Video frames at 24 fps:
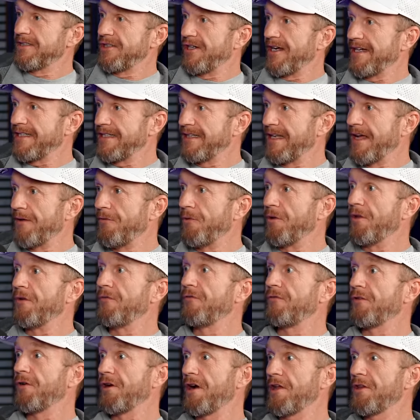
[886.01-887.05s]
chest level
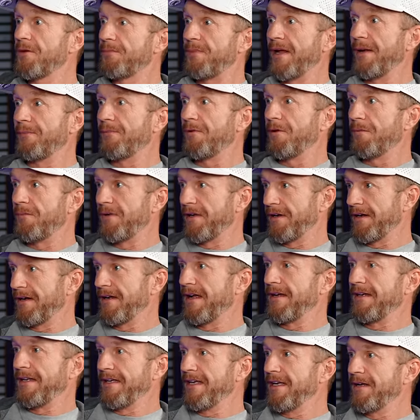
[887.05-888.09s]
for other people, but
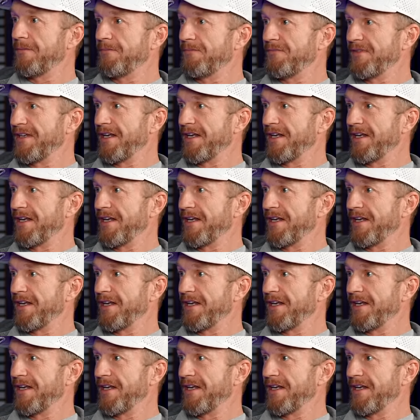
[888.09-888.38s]
on him,